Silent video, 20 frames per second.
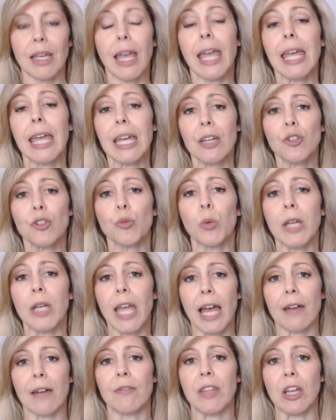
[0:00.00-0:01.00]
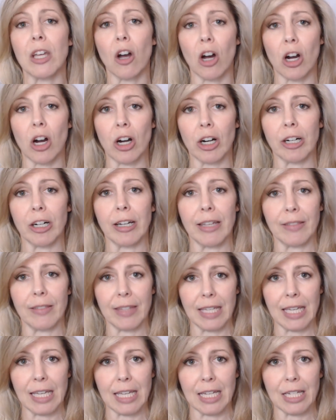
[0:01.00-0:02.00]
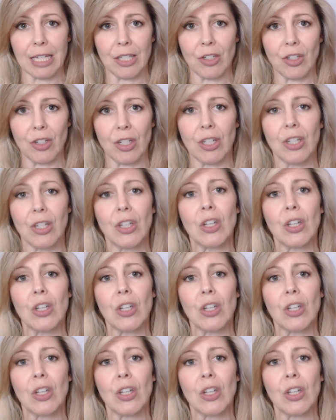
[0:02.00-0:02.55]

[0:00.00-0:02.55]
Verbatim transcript: And we have the R at the end.